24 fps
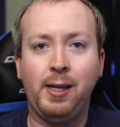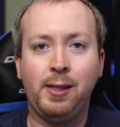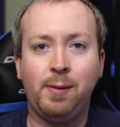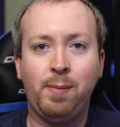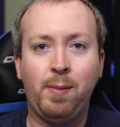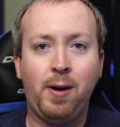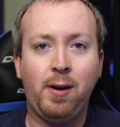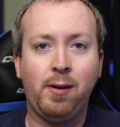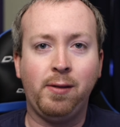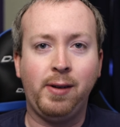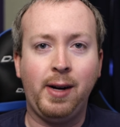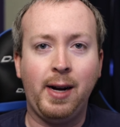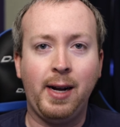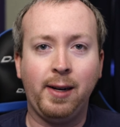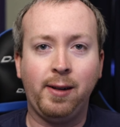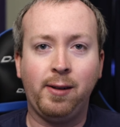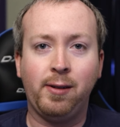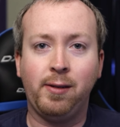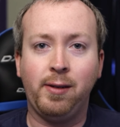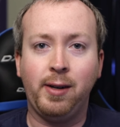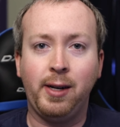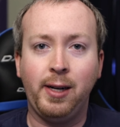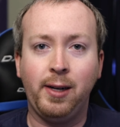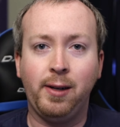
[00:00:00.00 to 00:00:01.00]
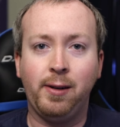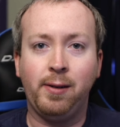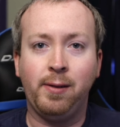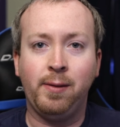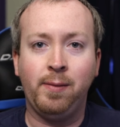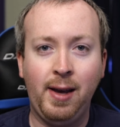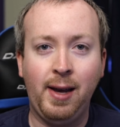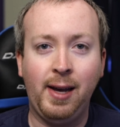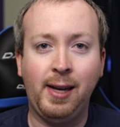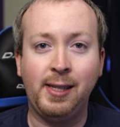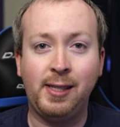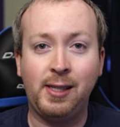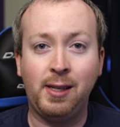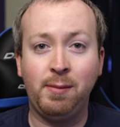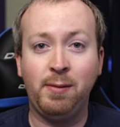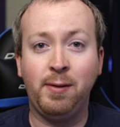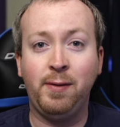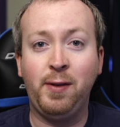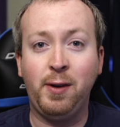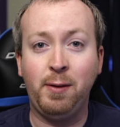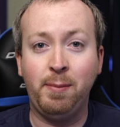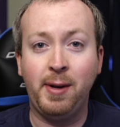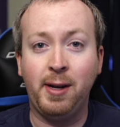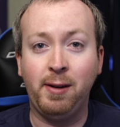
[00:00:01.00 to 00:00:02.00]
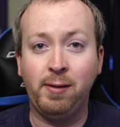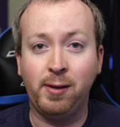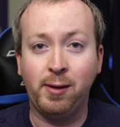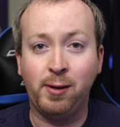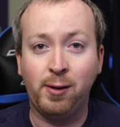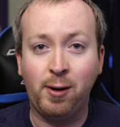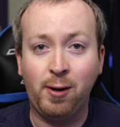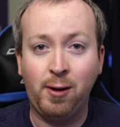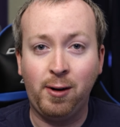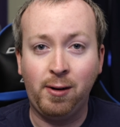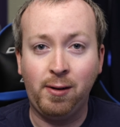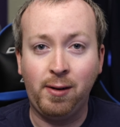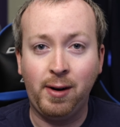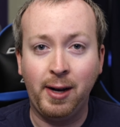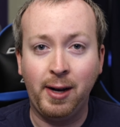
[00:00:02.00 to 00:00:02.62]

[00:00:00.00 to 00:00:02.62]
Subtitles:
Paul Radiker here. As some of you may recall, I